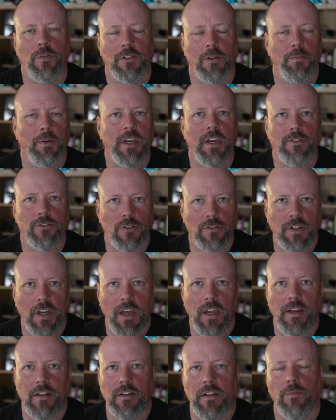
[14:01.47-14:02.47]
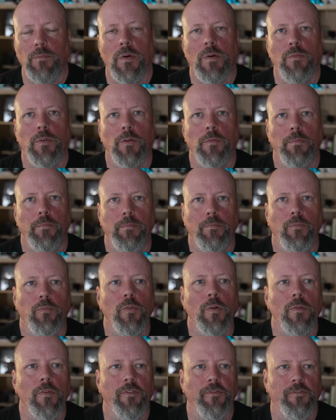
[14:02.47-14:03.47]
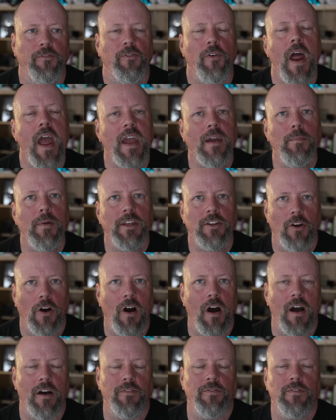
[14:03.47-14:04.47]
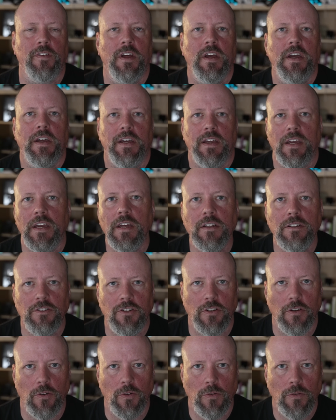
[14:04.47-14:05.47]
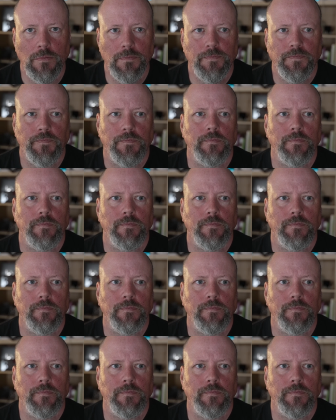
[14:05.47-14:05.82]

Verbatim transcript: to be entertained and we will we will fragment off into